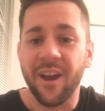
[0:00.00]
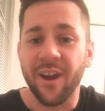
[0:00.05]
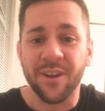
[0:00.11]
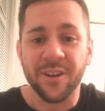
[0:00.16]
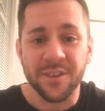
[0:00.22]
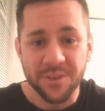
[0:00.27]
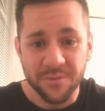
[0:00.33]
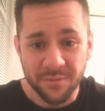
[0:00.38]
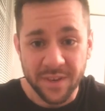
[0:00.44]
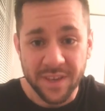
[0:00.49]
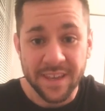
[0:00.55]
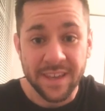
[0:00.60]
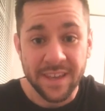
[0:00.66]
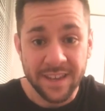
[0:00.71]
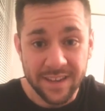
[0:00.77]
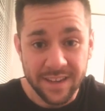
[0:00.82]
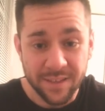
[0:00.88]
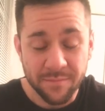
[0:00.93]
are you
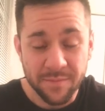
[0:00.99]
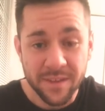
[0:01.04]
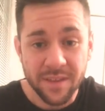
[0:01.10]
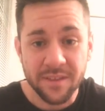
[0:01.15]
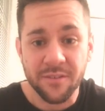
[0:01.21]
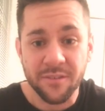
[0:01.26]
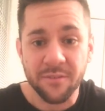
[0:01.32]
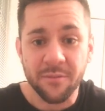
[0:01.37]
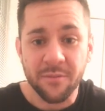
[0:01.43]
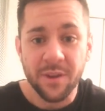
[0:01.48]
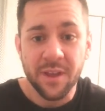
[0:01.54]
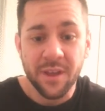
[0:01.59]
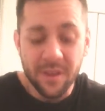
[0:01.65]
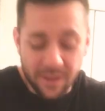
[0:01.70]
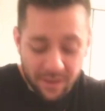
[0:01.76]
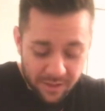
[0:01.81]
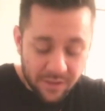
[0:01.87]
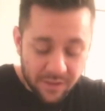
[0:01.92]
kidding me?
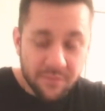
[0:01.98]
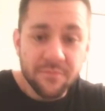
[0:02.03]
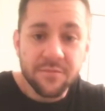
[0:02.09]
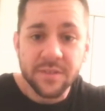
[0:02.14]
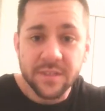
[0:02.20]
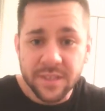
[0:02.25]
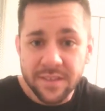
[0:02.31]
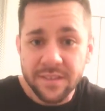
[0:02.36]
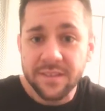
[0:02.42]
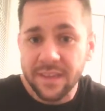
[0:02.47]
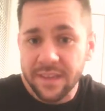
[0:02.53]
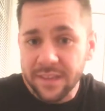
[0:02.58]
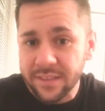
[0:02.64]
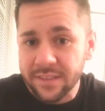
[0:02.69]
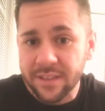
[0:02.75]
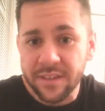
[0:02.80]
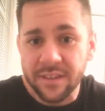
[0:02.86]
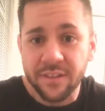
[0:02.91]
You see
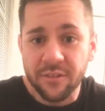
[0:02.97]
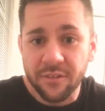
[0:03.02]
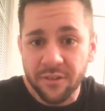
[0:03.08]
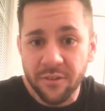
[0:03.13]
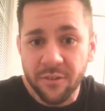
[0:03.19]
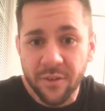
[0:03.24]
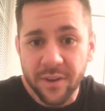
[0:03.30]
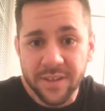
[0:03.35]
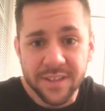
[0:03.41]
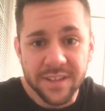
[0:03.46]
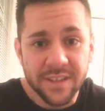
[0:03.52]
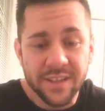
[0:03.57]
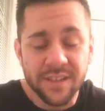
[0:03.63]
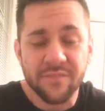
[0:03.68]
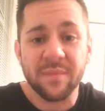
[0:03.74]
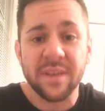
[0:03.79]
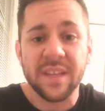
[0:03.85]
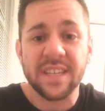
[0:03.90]
this and you're going to
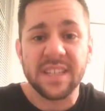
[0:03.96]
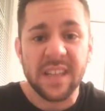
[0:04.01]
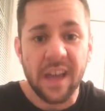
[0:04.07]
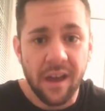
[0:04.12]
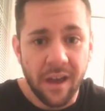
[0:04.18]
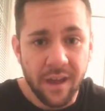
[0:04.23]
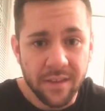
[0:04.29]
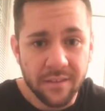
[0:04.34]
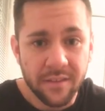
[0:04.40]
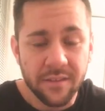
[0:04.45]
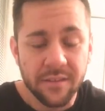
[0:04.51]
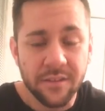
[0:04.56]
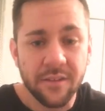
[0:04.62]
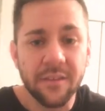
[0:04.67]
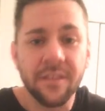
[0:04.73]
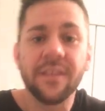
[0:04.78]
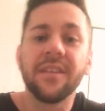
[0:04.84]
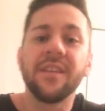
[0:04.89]
give me
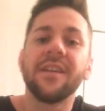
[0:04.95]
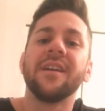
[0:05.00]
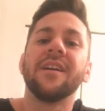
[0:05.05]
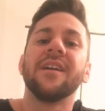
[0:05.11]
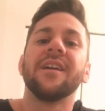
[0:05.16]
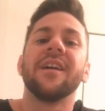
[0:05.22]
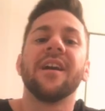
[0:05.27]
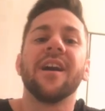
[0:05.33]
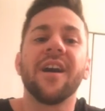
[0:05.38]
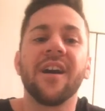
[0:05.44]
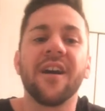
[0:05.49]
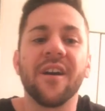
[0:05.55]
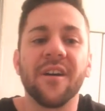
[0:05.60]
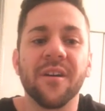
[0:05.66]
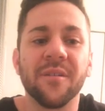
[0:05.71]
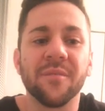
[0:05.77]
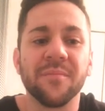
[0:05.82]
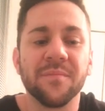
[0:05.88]
Tylenol?
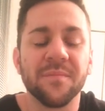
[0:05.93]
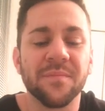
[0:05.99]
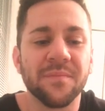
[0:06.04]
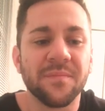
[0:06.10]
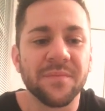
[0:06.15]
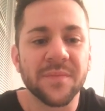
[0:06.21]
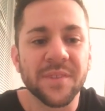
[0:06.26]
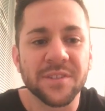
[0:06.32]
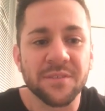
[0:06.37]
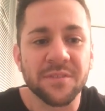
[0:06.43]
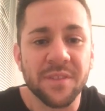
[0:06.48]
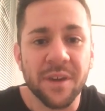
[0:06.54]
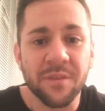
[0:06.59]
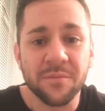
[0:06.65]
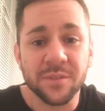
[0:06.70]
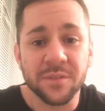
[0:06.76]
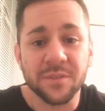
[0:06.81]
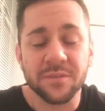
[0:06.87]
So
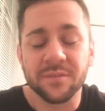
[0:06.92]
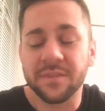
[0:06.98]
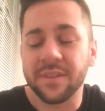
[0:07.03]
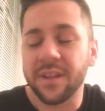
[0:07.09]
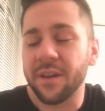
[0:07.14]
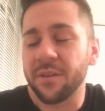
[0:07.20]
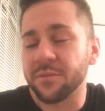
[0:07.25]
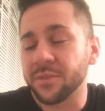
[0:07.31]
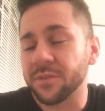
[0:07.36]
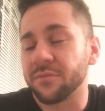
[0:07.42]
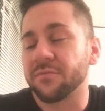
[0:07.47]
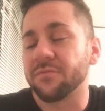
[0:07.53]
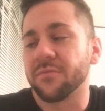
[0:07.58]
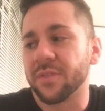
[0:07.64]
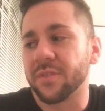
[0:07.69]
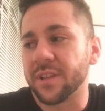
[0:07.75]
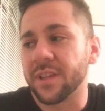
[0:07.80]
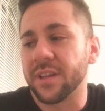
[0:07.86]
that was
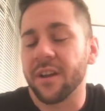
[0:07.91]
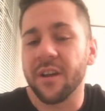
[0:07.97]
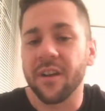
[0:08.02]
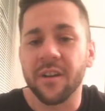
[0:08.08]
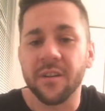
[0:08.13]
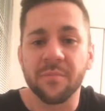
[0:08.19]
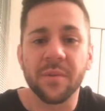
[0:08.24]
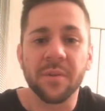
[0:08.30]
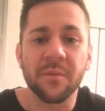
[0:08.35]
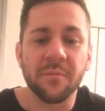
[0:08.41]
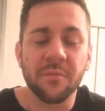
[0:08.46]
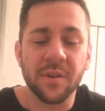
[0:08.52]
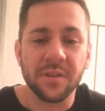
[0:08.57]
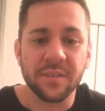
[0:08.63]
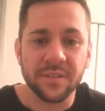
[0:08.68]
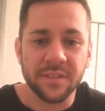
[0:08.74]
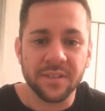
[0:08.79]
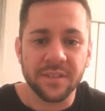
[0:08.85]
really hard, but
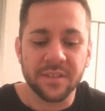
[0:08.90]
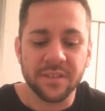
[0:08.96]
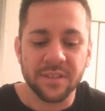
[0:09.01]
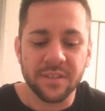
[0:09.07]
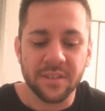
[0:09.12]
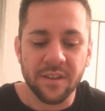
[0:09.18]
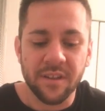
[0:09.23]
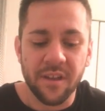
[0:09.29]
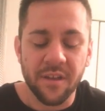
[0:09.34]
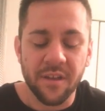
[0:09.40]
once